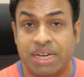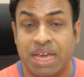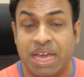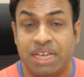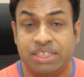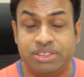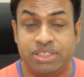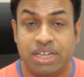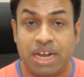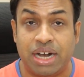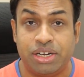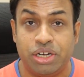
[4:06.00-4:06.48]
it
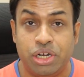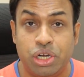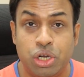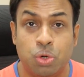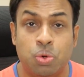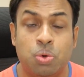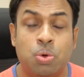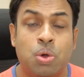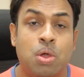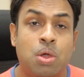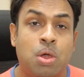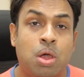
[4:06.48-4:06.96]
has that
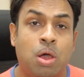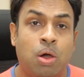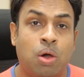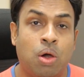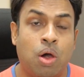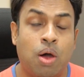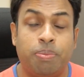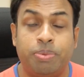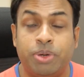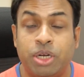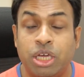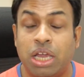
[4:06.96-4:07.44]
new
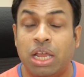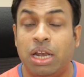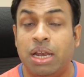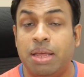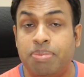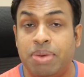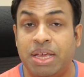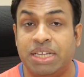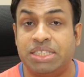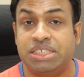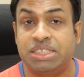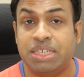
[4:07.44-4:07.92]
optical
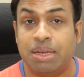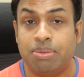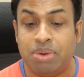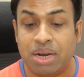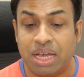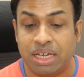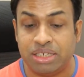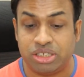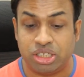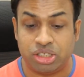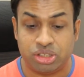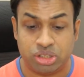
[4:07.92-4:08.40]
image
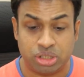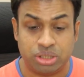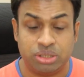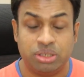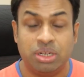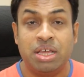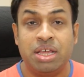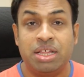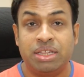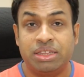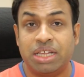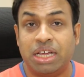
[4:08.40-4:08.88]

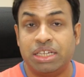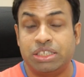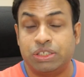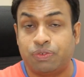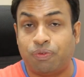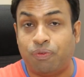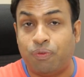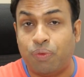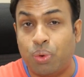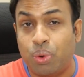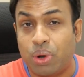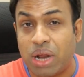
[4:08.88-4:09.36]
stabilization. That's
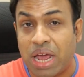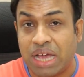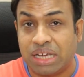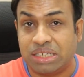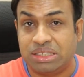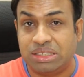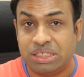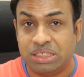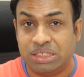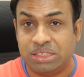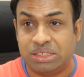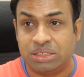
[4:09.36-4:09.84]

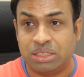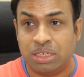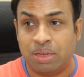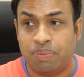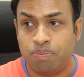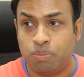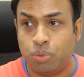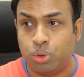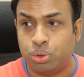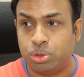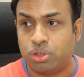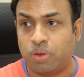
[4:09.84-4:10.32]
4-axis.
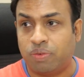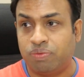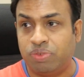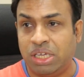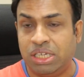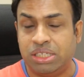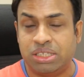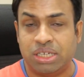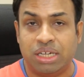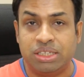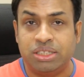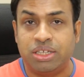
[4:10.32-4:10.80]
Most of
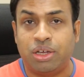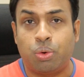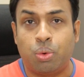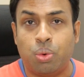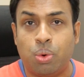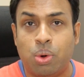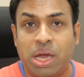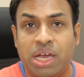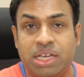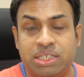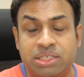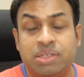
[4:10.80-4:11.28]
these other
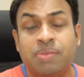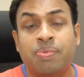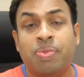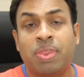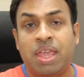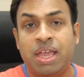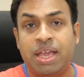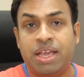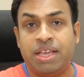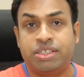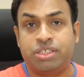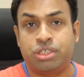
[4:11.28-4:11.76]
OS
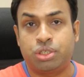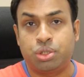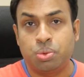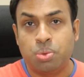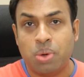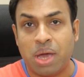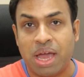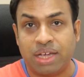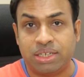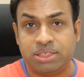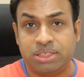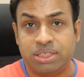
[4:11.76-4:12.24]
is
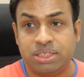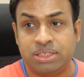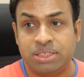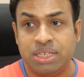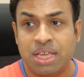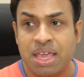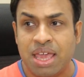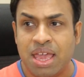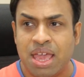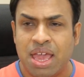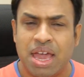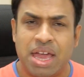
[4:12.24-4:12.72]
2-axis.
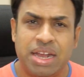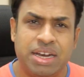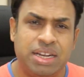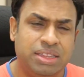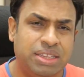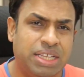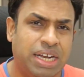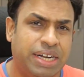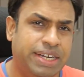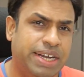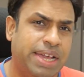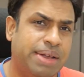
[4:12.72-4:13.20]
And
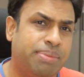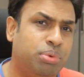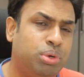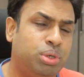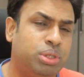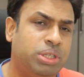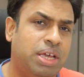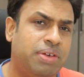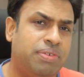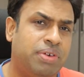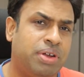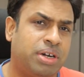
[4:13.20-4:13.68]
in their demo,
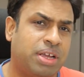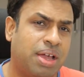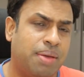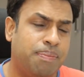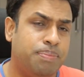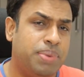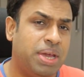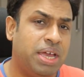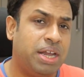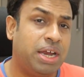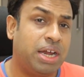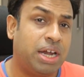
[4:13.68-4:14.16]
they were
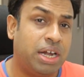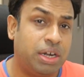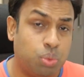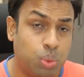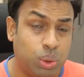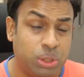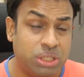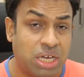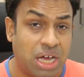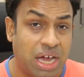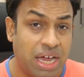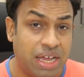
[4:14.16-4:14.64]
comparing it
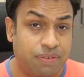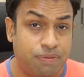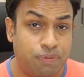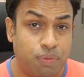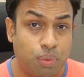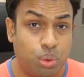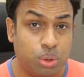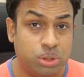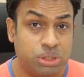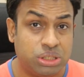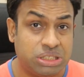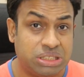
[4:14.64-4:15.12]
with the
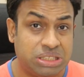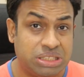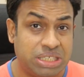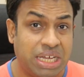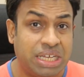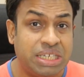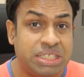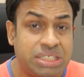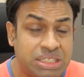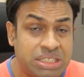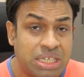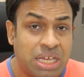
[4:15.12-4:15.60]
iPhone
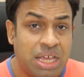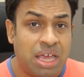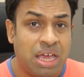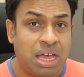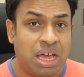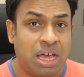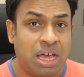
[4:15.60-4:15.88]
6s,